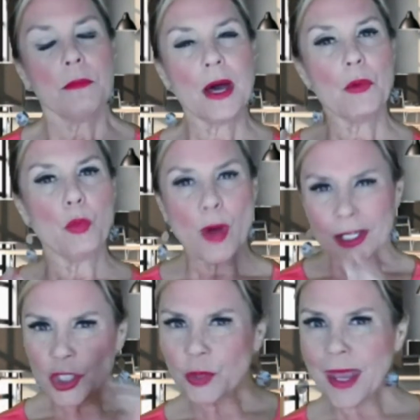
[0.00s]
But
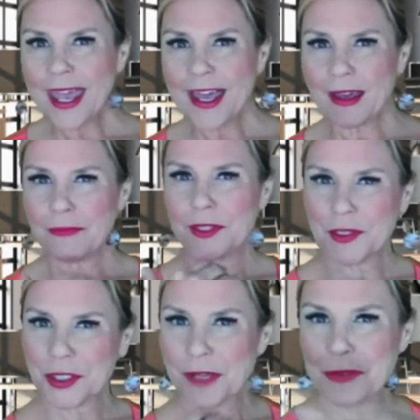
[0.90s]
once you have the
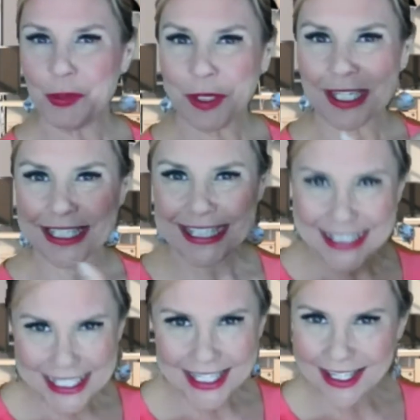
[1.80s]
stuff you can
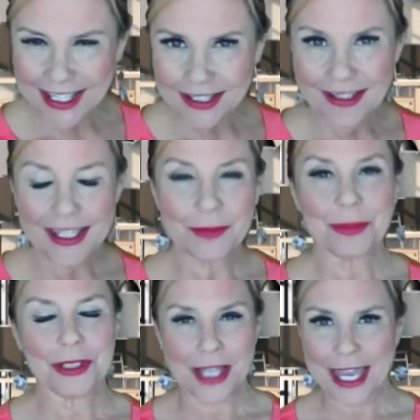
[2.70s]
see
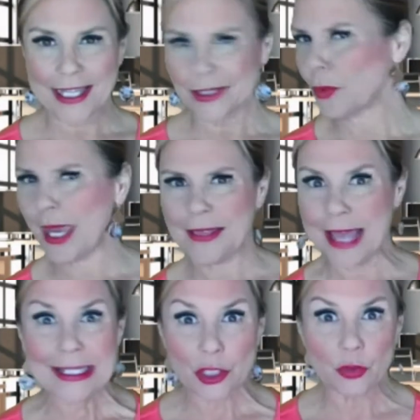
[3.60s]
in place, okay,
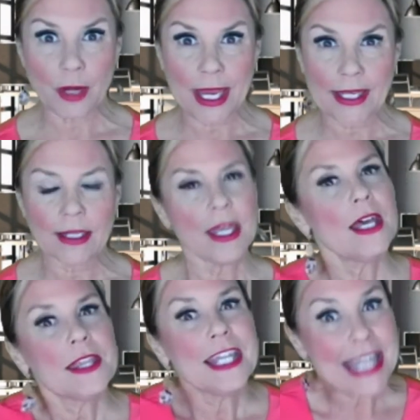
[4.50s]
that's great.
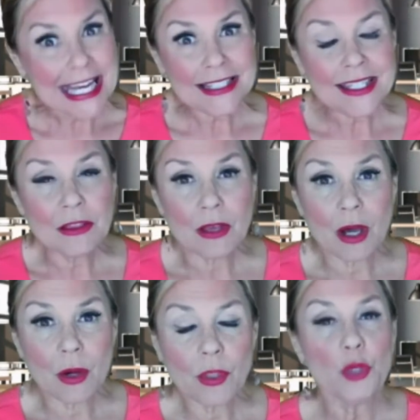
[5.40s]
The next thing,
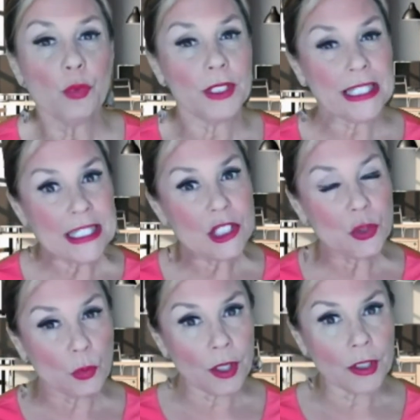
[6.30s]
though, you really need
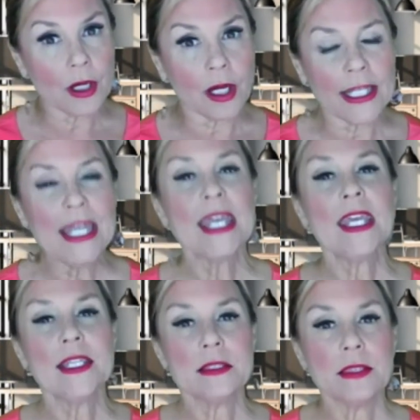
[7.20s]
to work on
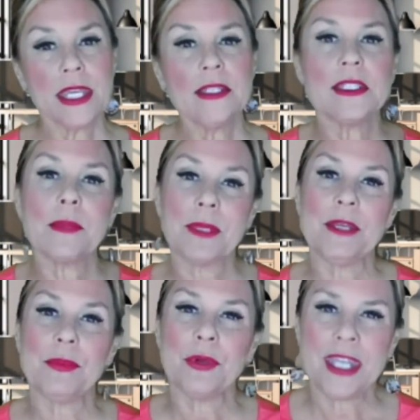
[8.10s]
is things that
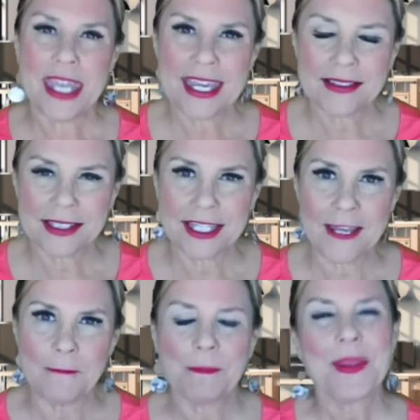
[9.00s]
people can't
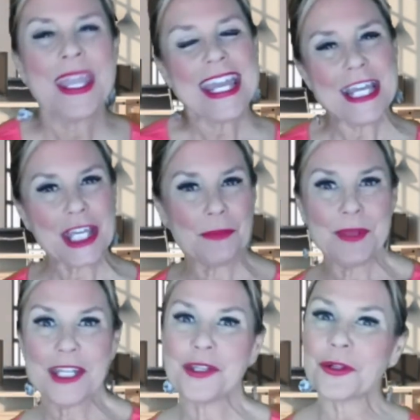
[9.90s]
see. It could
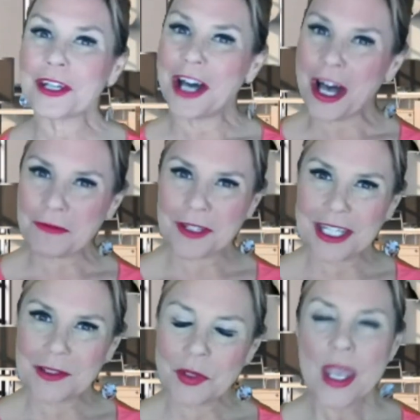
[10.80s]
be your
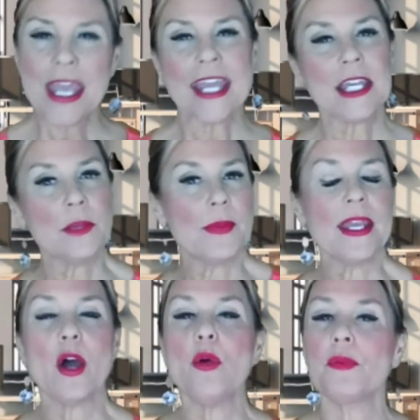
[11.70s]
confidence. It could
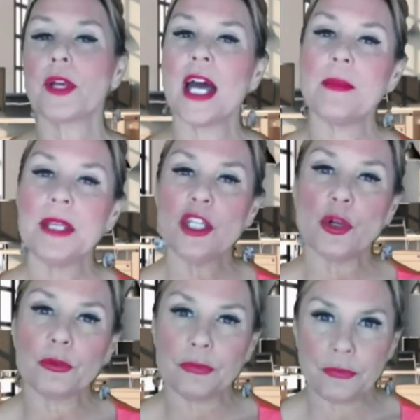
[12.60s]
be overcoming
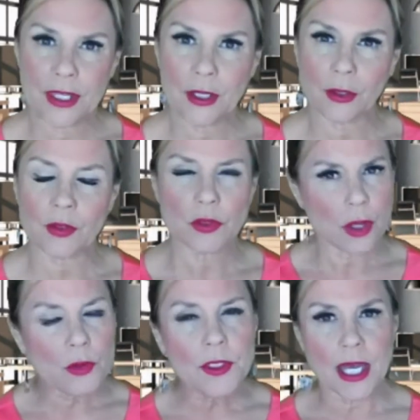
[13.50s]
your fears,
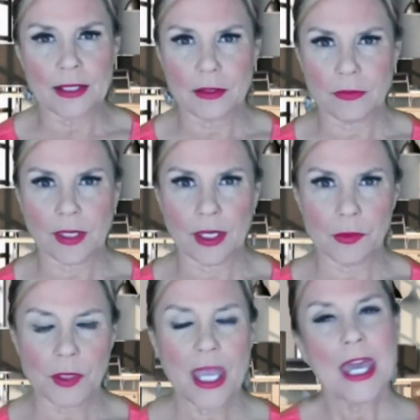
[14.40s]
those kinds of
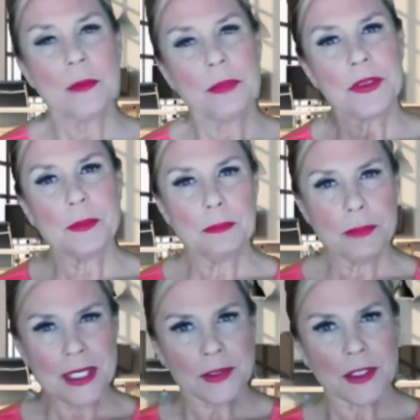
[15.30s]
things. But the
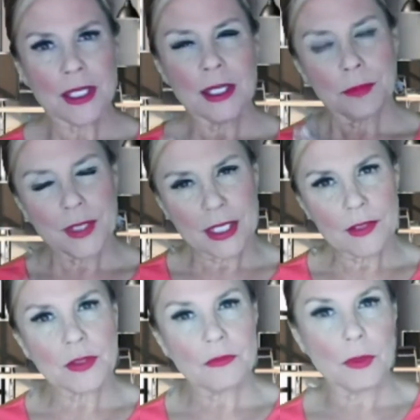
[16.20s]
missing
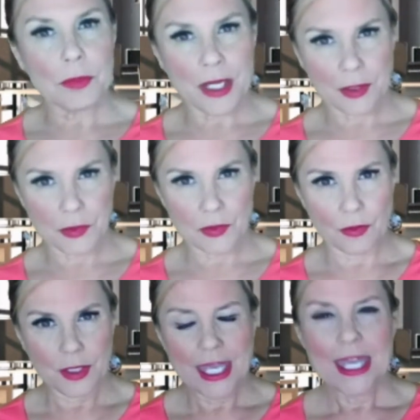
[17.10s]
piece of the
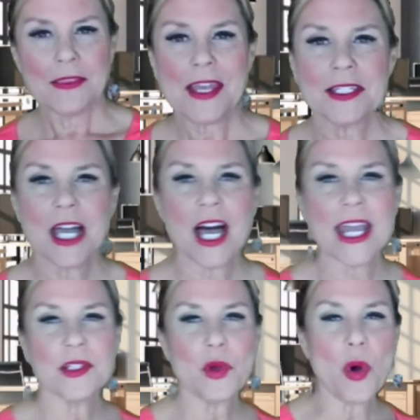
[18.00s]
puzzle that
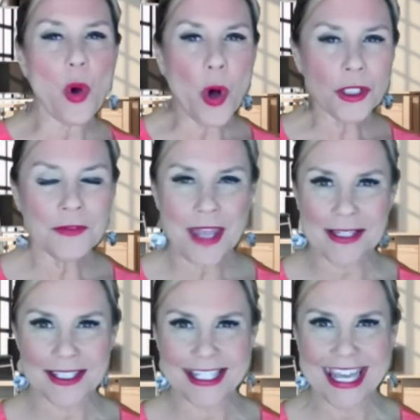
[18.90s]
ties all of
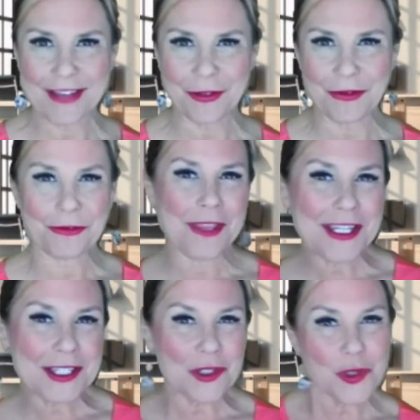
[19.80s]
that together, the
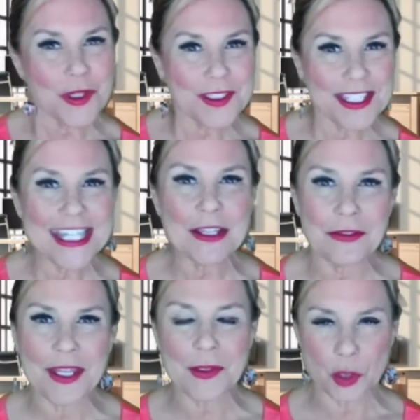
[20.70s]
things that you can see and
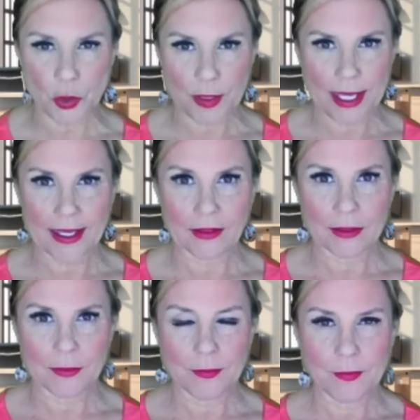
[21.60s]
the things that you can't,